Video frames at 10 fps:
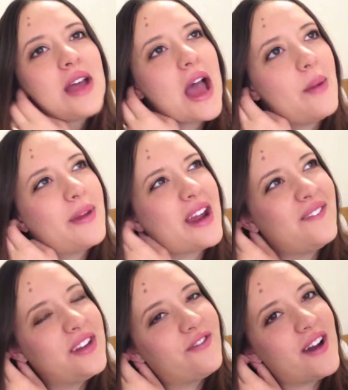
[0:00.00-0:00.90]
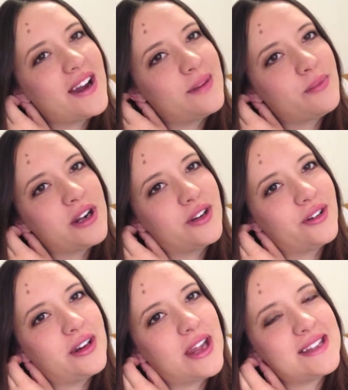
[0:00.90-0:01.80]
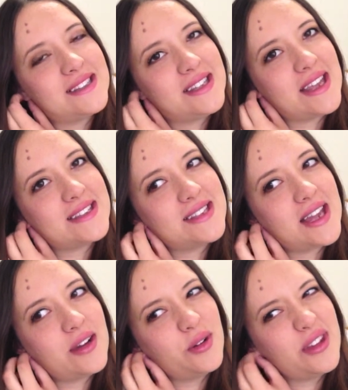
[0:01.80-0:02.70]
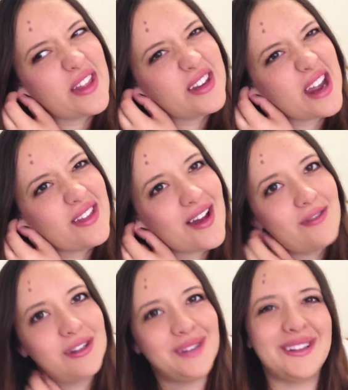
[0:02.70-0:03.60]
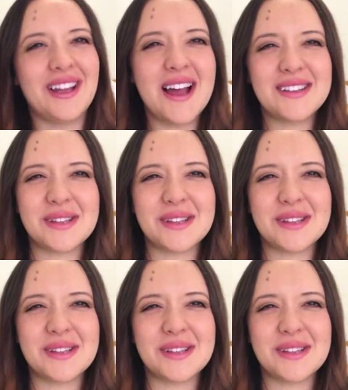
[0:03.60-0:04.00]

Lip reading: And I did find a print on Etsy the other day that I really, really like.